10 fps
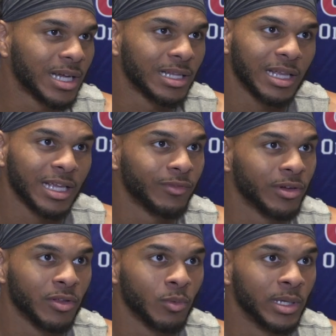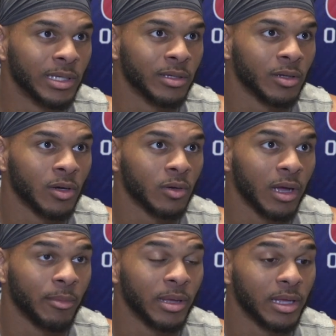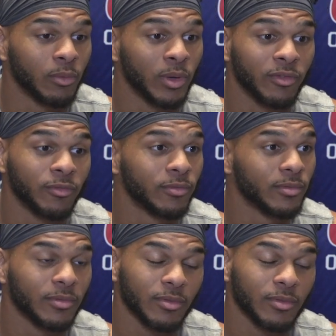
kind of like every other week, you know. I mean, we've